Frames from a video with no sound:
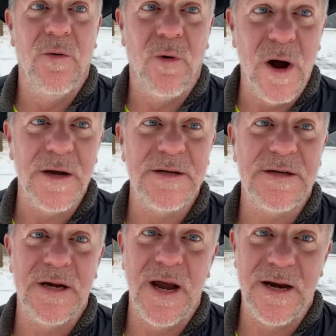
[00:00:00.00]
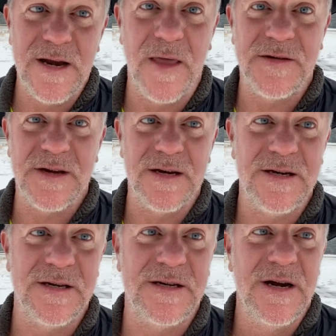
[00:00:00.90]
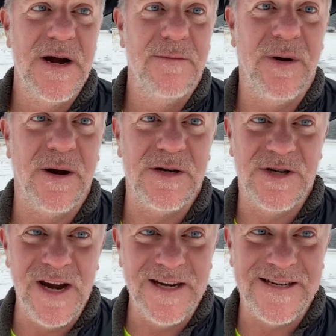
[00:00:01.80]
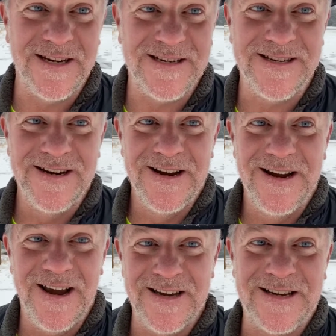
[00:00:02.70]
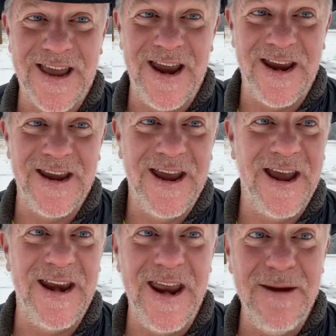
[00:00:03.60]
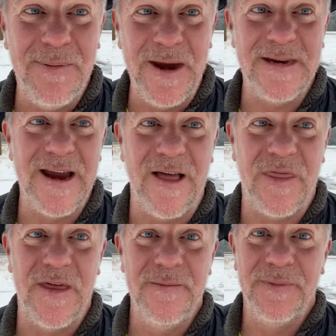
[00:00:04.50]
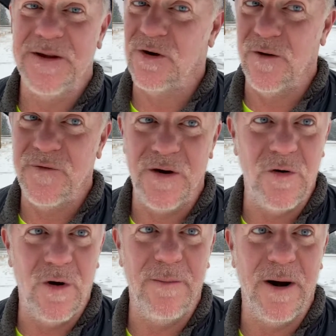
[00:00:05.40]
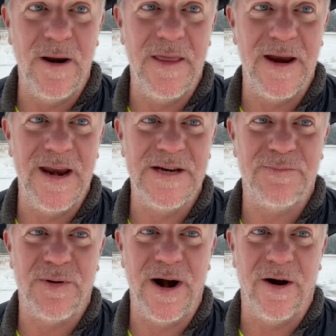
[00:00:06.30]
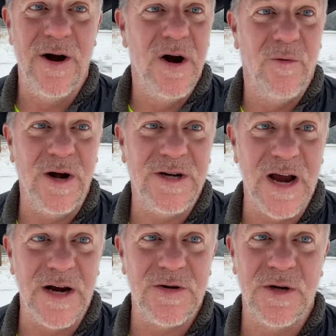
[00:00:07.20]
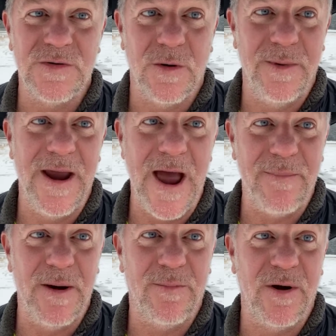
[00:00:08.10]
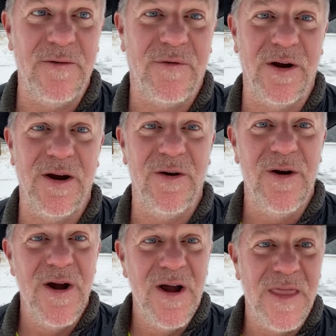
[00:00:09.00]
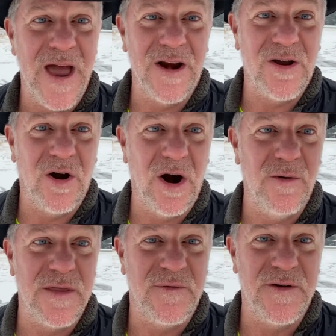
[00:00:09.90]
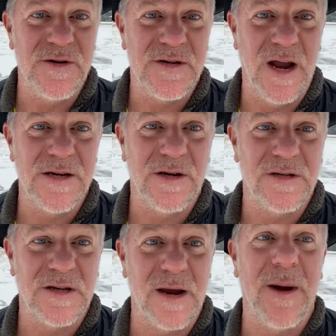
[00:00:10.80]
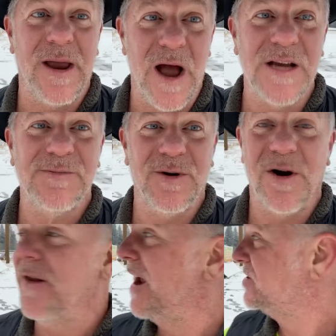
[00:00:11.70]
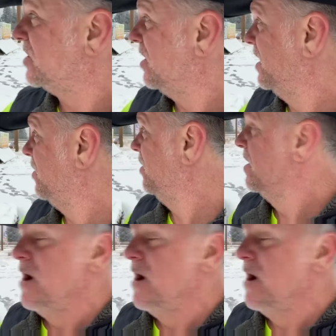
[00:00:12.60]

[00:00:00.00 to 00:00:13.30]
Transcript: was a death sentence, but Jesus is King and he beat death. So if you know anybody that needs prayer, reach out to us. We'll be happy to pray for you. That car with a few signs looks like my gospel car. That's our little